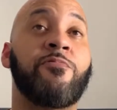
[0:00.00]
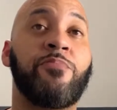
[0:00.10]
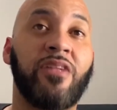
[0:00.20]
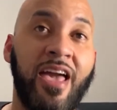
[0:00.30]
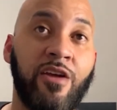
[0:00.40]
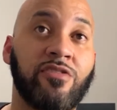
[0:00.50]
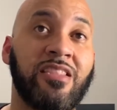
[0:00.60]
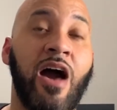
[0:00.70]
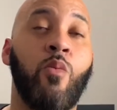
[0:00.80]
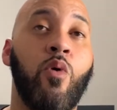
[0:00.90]
players
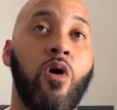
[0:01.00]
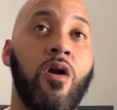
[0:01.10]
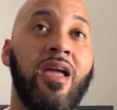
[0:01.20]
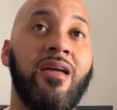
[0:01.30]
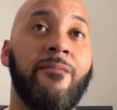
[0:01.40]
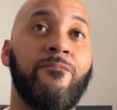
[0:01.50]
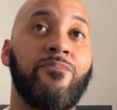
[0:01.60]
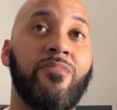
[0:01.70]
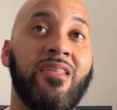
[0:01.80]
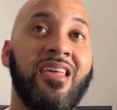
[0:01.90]
that were
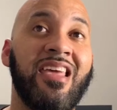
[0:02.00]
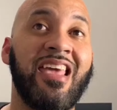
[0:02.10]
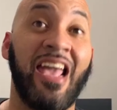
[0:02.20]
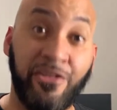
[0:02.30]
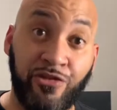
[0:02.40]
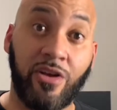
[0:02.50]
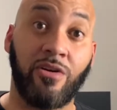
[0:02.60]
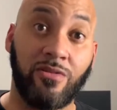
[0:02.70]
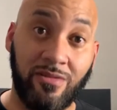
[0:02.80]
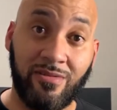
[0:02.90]
integral